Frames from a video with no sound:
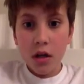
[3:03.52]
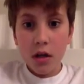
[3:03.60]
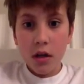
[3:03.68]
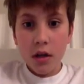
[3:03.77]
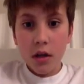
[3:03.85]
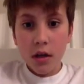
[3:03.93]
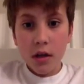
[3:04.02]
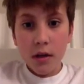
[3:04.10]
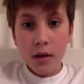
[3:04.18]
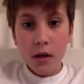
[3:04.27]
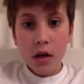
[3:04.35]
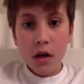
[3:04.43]

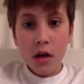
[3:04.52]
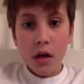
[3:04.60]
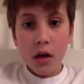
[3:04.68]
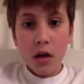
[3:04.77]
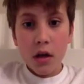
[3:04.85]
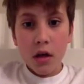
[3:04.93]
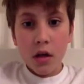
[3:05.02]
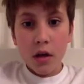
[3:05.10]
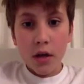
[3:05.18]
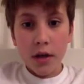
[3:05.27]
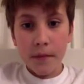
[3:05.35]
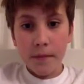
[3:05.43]

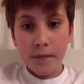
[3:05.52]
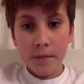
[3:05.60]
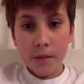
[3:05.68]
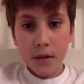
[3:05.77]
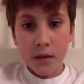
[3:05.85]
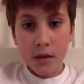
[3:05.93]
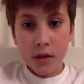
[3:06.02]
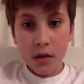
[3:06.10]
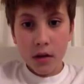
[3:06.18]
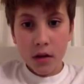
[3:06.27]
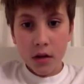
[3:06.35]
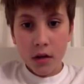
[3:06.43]

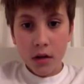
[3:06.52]
Nobody speaks.